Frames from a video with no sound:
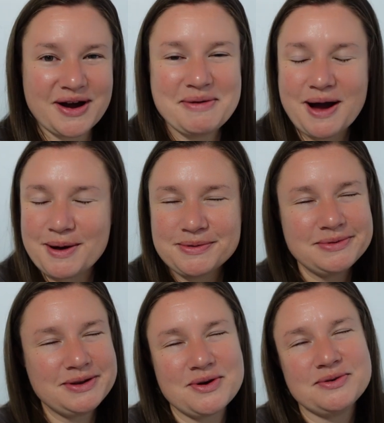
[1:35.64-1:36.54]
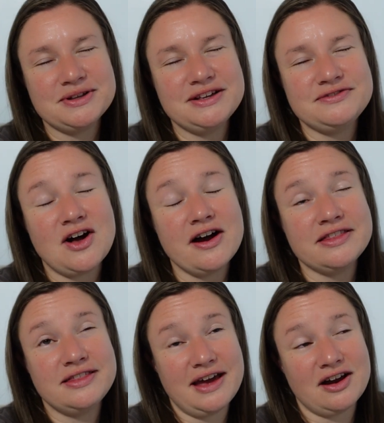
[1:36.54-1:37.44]
I probably won't really
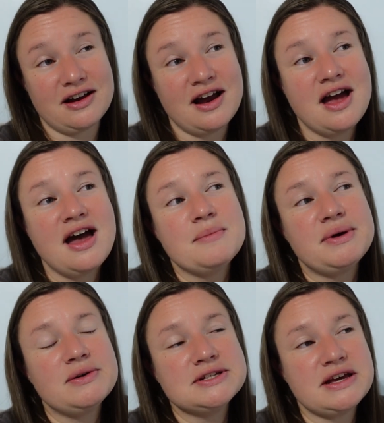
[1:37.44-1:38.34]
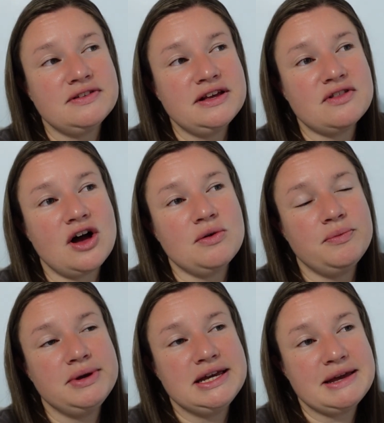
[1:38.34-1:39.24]
vlog there, but I will definitely vlog
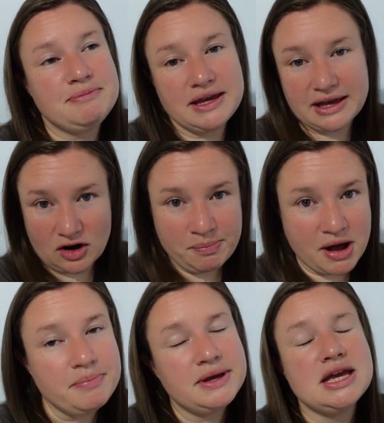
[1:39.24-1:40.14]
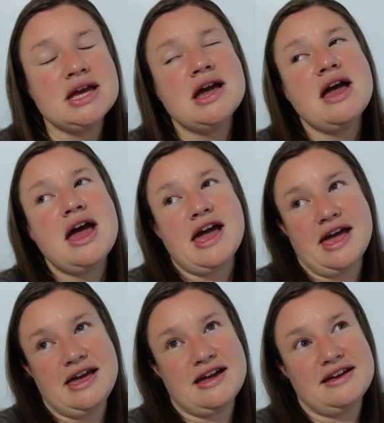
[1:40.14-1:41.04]
when we get our puppy
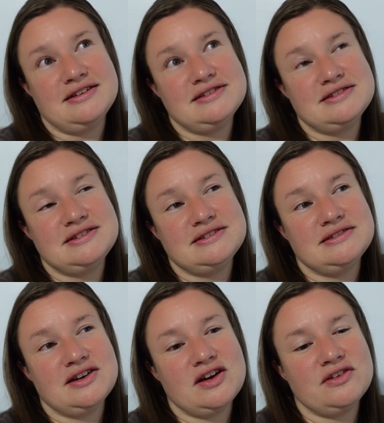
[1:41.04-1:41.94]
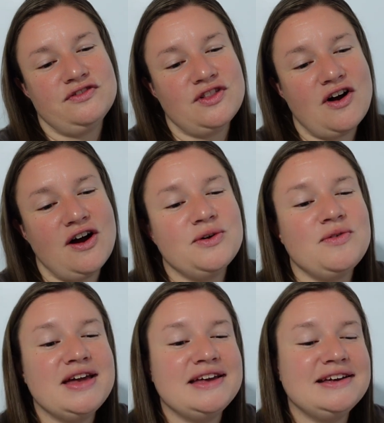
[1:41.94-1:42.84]
and vlog
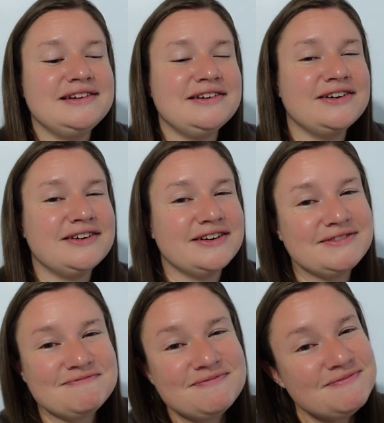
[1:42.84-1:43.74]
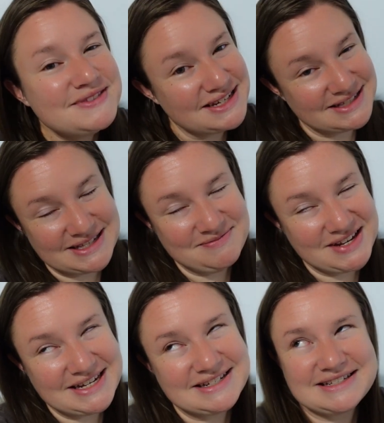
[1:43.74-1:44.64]
when her and Dixie
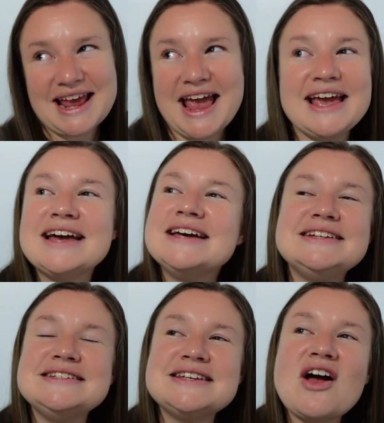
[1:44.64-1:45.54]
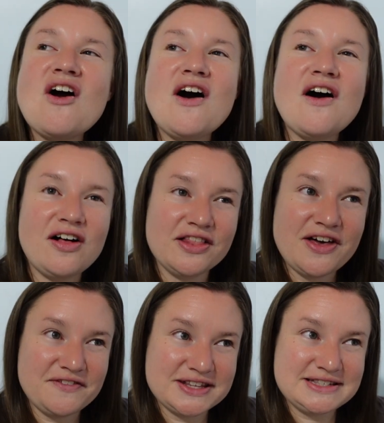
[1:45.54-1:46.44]
meet and all
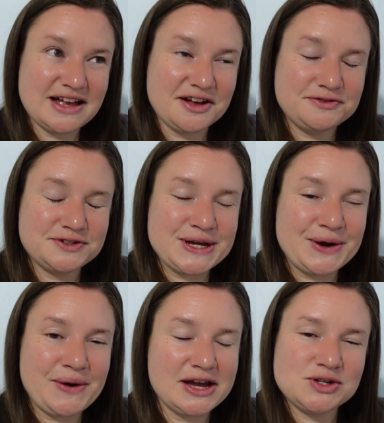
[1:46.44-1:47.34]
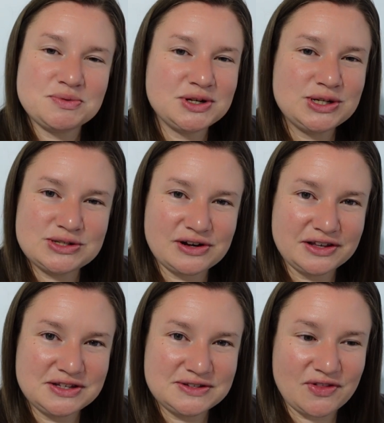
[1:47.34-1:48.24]
that fun stuff. So I just wanted to start
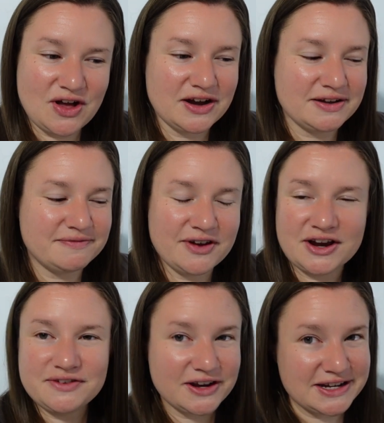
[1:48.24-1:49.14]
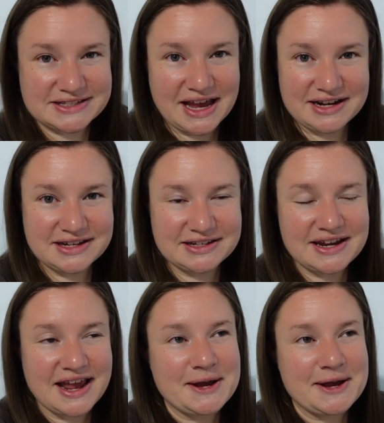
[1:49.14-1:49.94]
out this vlog very, very excited.